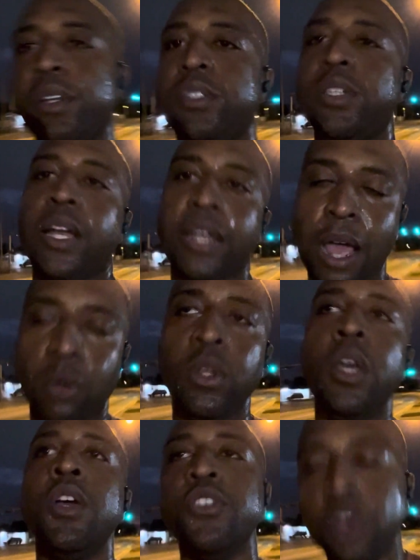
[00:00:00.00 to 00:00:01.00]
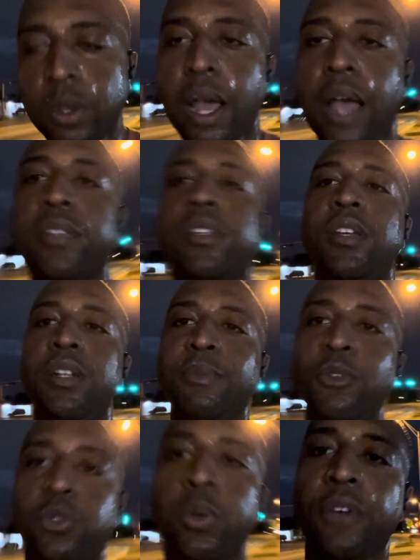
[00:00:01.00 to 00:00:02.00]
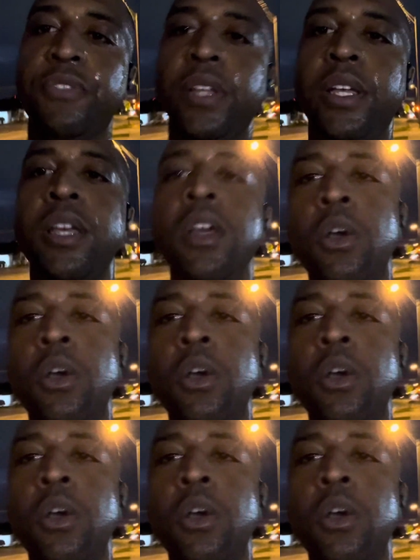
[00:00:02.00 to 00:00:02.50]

checking out. You guys continue to move swiftly.